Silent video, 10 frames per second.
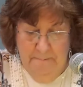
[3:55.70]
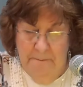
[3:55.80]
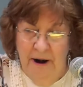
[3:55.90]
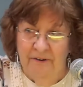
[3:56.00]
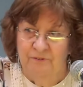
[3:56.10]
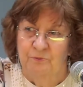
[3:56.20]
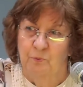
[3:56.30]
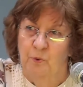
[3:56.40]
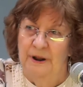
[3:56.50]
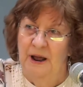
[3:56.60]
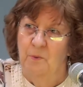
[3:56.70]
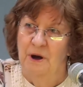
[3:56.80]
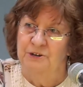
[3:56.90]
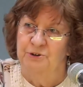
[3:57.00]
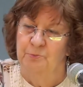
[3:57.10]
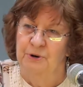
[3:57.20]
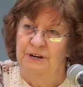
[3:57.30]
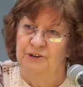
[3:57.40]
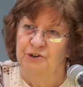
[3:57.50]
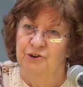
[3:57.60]
Part of what I want to
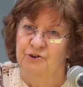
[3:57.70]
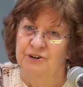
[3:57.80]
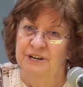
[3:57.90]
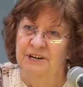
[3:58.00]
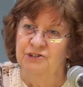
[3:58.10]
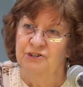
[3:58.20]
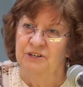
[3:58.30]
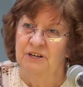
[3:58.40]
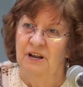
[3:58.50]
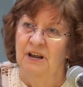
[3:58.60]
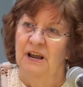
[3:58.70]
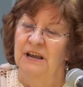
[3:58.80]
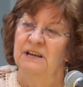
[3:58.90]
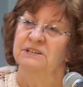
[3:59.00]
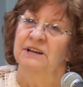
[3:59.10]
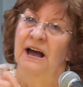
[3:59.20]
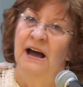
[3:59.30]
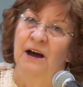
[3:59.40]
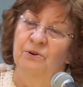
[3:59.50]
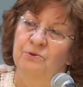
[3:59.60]
bring to your attention is,
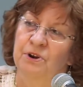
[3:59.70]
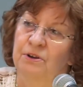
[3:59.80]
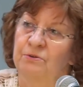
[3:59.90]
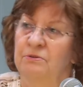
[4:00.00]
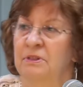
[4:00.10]
how do you